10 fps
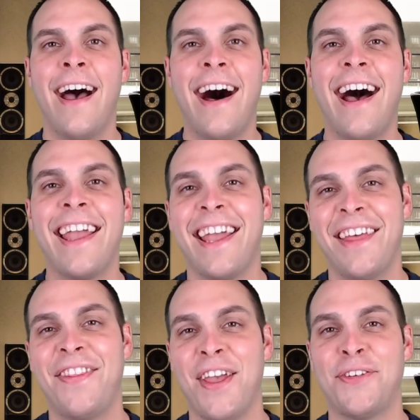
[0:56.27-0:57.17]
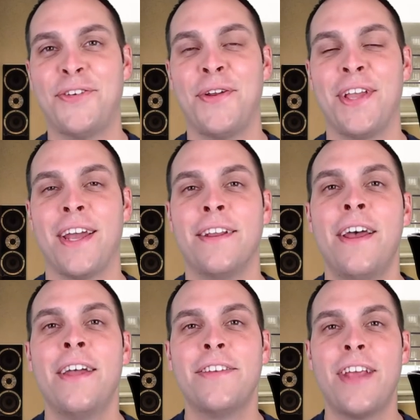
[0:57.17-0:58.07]
Hi, and thanks for tuning in.
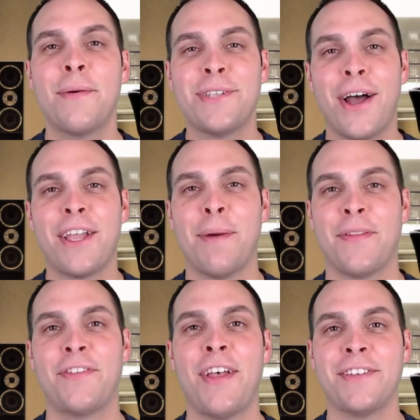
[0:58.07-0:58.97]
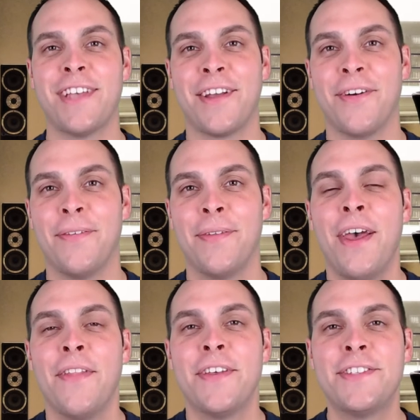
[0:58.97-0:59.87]
Today we're talking about the cell cycle.
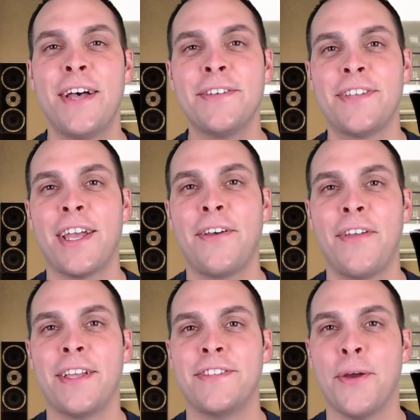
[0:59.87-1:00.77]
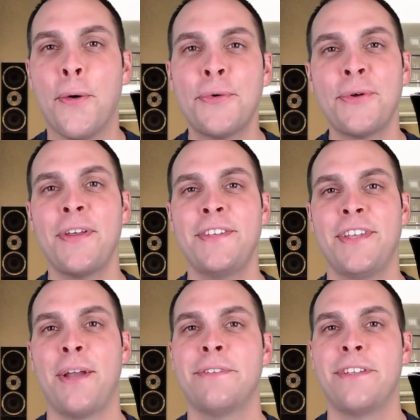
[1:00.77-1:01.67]
The cell cycle is the orderly
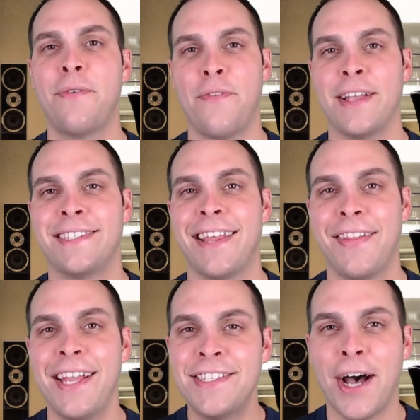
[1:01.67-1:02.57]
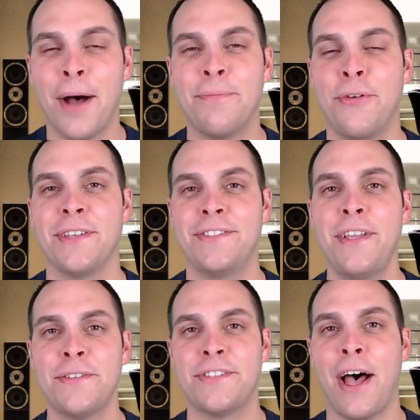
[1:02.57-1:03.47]
sequence of events that leads up to a
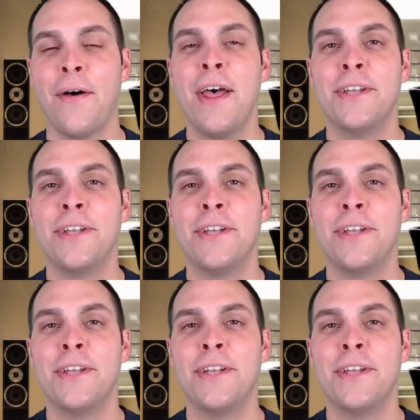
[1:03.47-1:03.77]
single cell